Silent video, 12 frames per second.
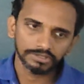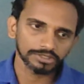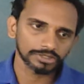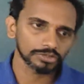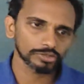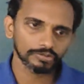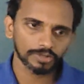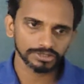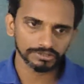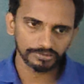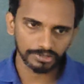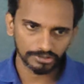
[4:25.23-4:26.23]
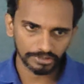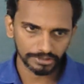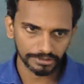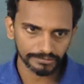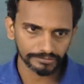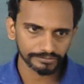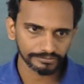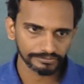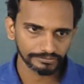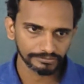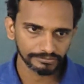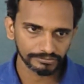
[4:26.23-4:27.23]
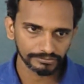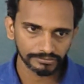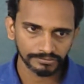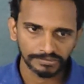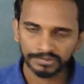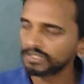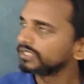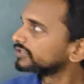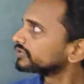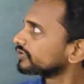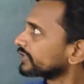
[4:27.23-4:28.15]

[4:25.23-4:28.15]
the total mass of the rocket. So